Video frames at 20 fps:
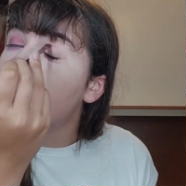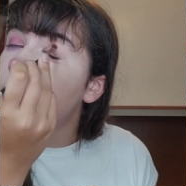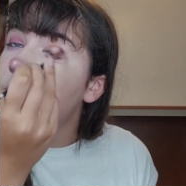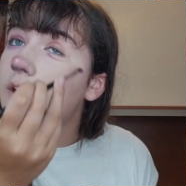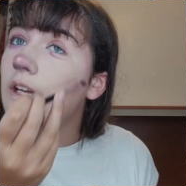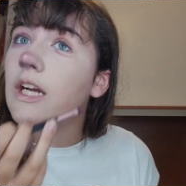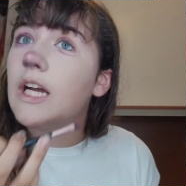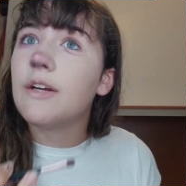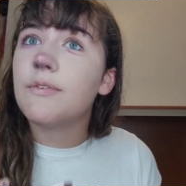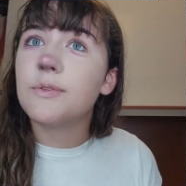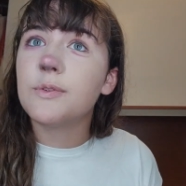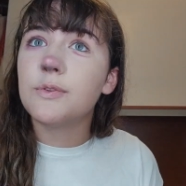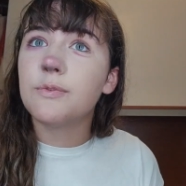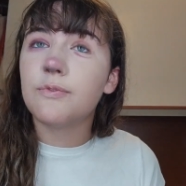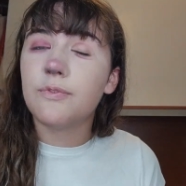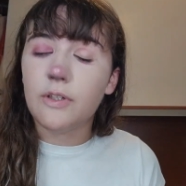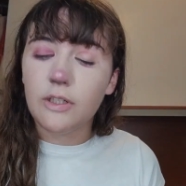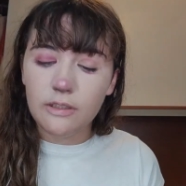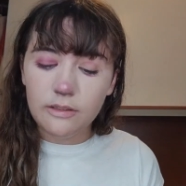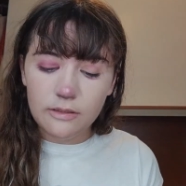of have to
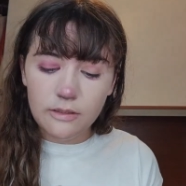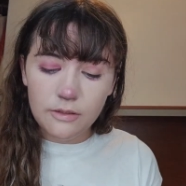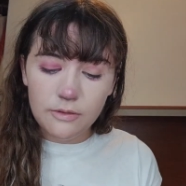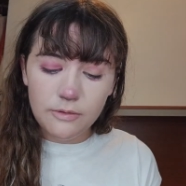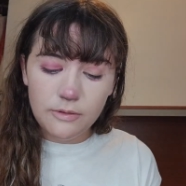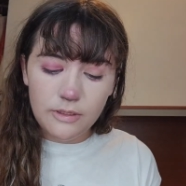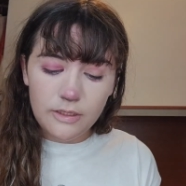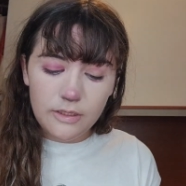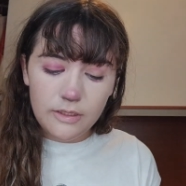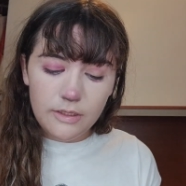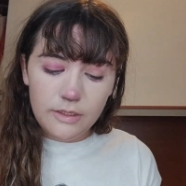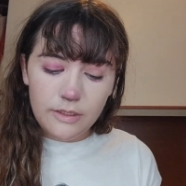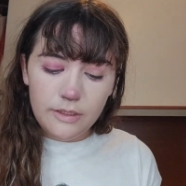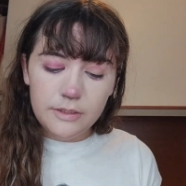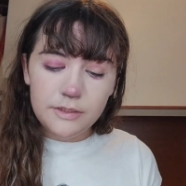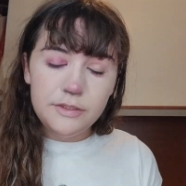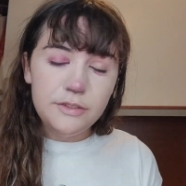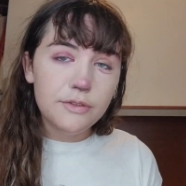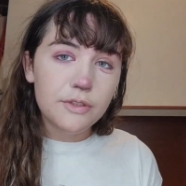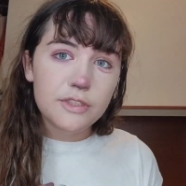follow
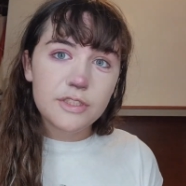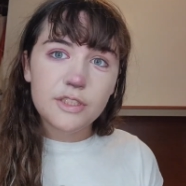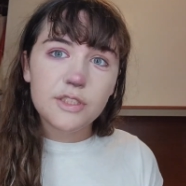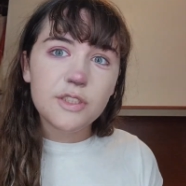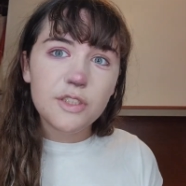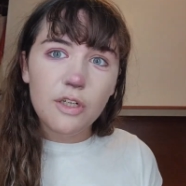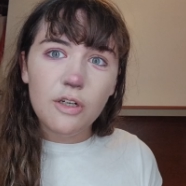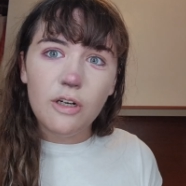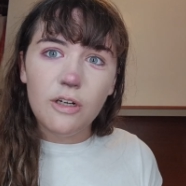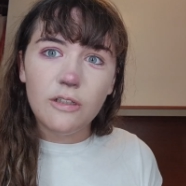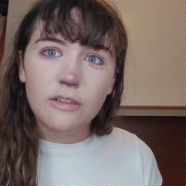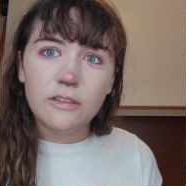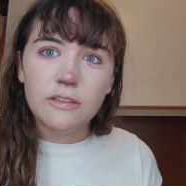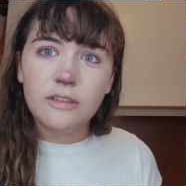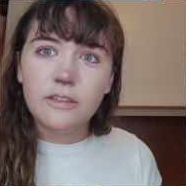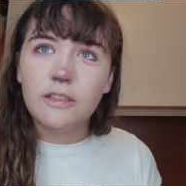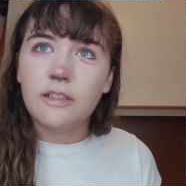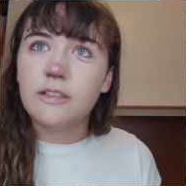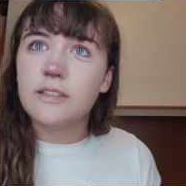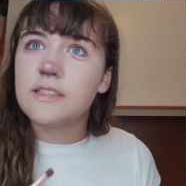your skull,
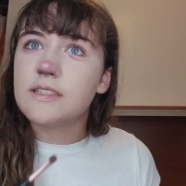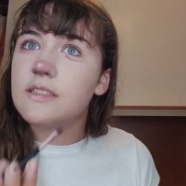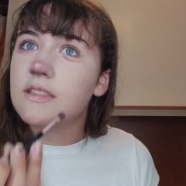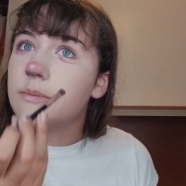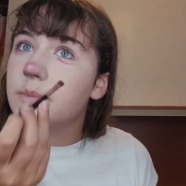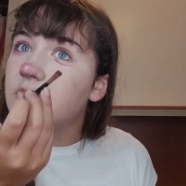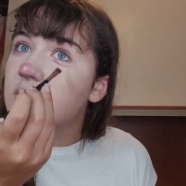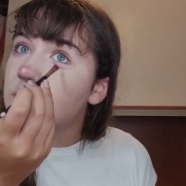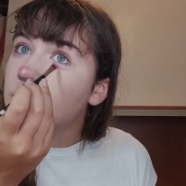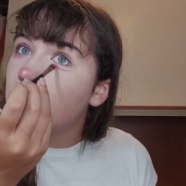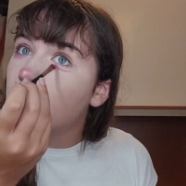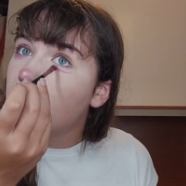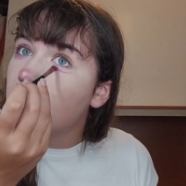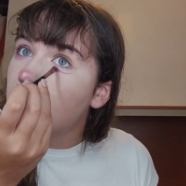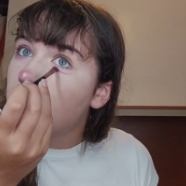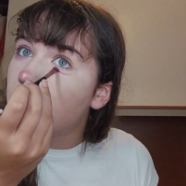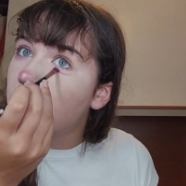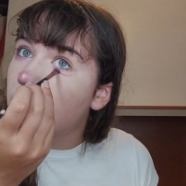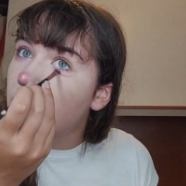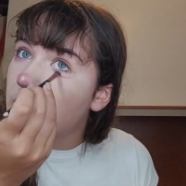honestly, because when I
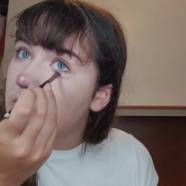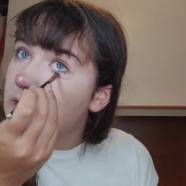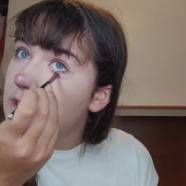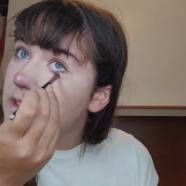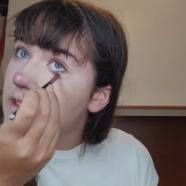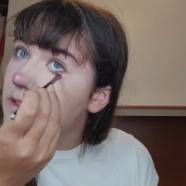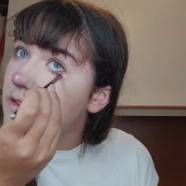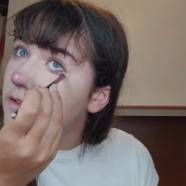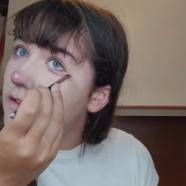press